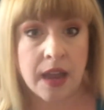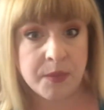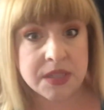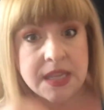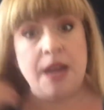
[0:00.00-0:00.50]

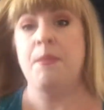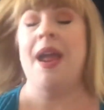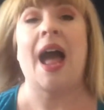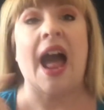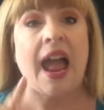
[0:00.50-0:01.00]
I'm excited.
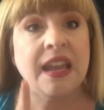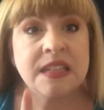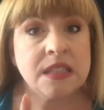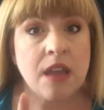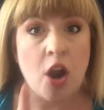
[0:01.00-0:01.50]
My
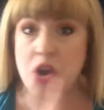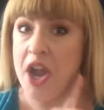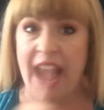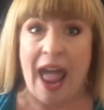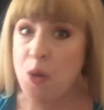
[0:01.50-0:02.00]
eyes are
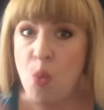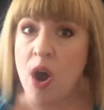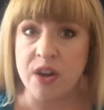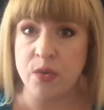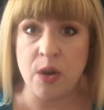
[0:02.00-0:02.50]
not
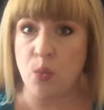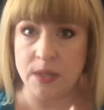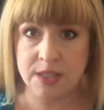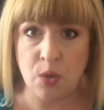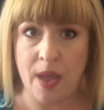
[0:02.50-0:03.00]
watering
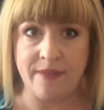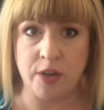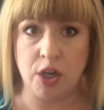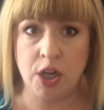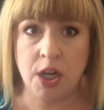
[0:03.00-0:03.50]

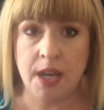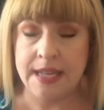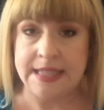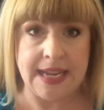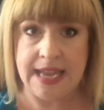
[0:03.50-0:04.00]
whatsoever,
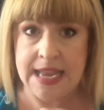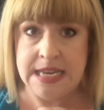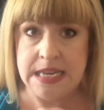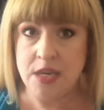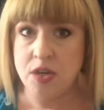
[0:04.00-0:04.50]
like
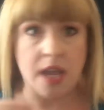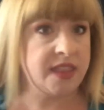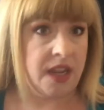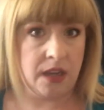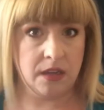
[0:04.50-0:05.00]

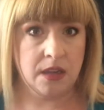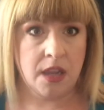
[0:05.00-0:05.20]
nothing.